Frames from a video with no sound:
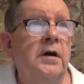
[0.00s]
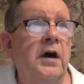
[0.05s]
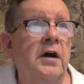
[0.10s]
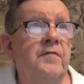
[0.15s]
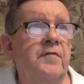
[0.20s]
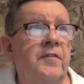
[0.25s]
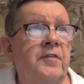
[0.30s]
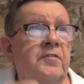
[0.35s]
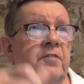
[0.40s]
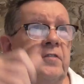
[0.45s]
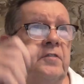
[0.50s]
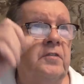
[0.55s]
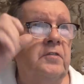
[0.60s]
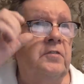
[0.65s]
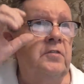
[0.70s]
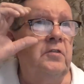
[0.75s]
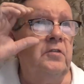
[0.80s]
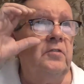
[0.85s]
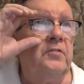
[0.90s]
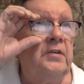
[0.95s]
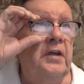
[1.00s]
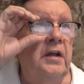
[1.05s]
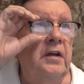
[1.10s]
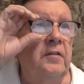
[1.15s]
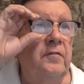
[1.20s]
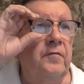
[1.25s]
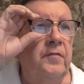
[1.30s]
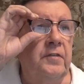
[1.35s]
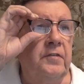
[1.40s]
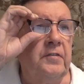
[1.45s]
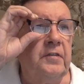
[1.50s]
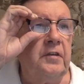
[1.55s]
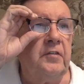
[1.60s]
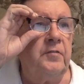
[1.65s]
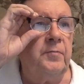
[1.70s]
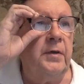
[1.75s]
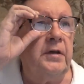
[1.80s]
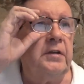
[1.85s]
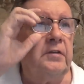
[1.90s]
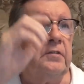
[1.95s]
I visited New Zealand for
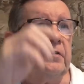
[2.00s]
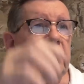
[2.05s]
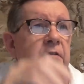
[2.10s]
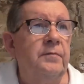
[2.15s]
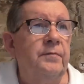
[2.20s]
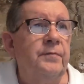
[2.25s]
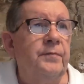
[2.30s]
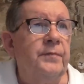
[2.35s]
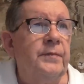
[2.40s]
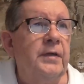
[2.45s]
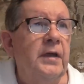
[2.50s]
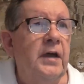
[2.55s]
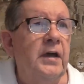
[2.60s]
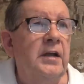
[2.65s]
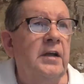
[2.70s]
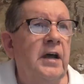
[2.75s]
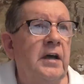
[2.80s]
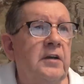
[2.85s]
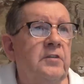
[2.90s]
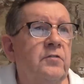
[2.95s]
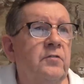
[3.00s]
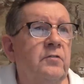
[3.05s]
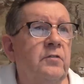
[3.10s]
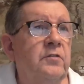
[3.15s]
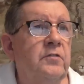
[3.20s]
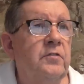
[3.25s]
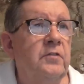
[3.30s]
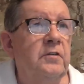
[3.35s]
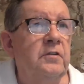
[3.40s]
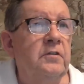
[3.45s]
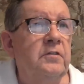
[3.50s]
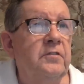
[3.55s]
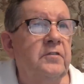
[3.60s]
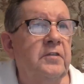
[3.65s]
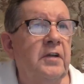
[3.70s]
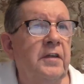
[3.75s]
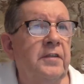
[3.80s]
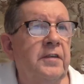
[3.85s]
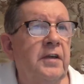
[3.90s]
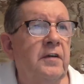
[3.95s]
6 months and had to return to
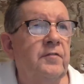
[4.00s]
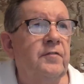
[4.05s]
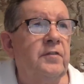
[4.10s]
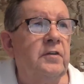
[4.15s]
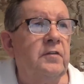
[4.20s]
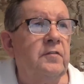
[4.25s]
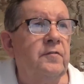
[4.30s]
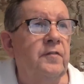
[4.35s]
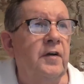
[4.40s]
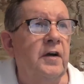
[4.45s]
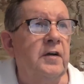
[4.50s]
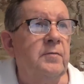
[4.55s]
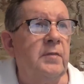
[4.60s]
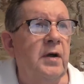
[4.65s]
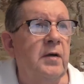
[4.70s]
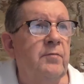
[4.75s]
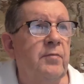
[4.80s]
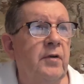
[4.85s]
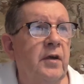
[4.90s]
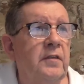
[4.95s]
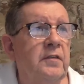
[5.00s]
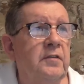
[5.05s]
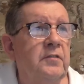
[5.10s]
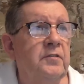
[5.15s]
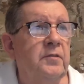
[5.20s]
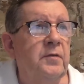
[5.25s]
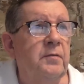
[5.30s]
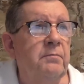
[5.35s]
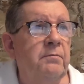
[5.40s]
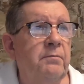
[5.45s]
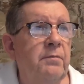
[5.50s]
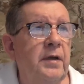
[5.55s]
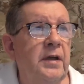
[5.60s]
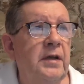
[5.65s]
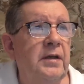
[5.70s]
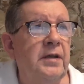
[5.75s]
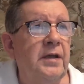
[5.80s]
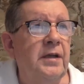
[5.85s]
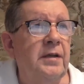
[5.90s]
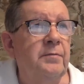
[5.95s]
South Africa to find my brother's
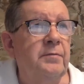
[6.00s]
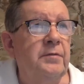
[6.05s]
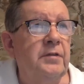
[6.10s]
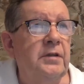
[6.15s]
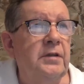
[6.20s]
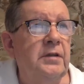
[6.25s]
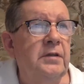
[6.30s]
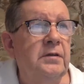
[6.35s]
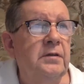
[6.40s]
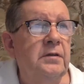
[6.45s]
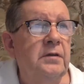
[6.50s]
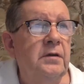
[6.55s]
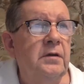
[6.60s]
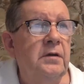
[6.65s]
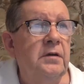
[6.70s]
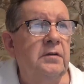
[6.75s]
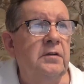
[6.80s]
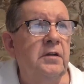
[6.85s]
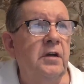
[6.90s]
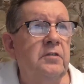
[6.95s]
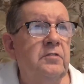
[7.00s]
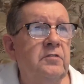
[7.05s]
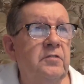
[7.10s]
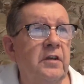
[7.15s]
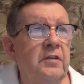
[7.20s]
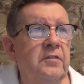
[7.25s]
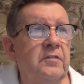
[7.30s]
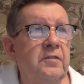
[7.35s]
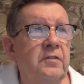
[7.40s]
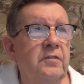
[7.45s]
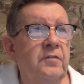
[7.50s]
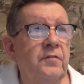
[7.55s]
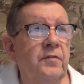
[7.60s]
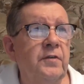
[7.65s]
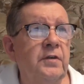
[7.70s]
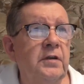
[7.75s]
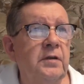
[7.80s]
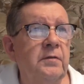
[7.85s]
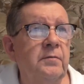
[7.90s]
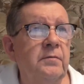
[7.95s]
bed empty. No justice
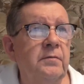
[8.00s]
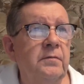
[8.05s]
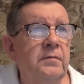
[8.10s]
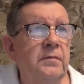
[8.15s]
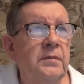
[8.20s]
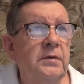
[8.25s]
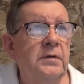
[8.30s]
for him.